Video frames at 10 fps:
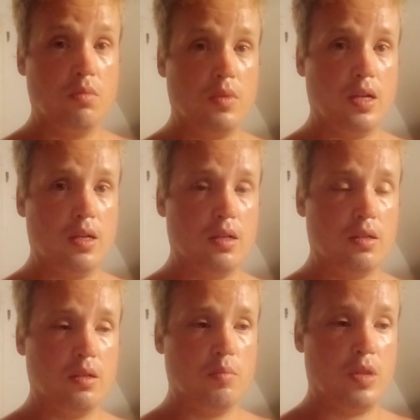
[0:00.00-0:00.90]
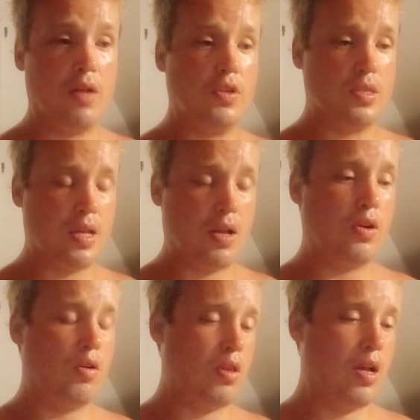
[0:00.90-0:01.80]
Bluffton, South
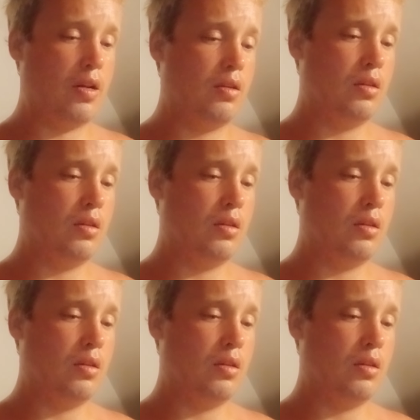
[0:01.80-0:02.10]
Carolina,